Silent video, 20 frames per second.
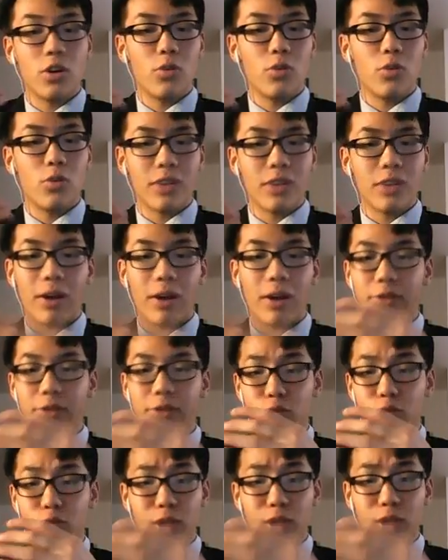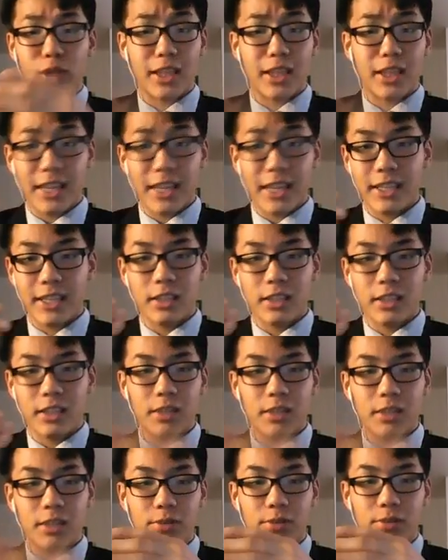without having to really think and
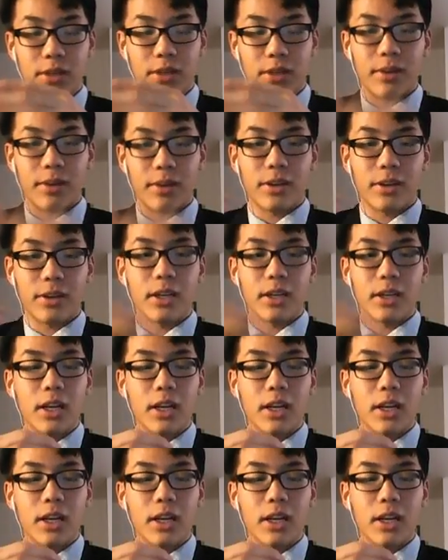deliberate about it.